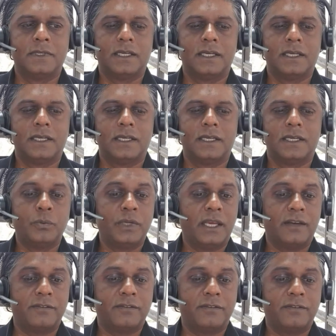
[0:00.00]
we have to
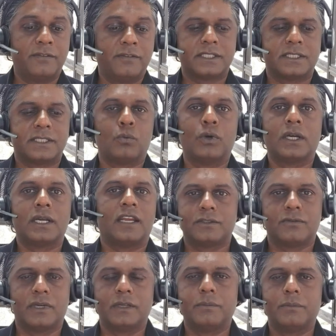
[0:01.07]
address that work-life balance, right?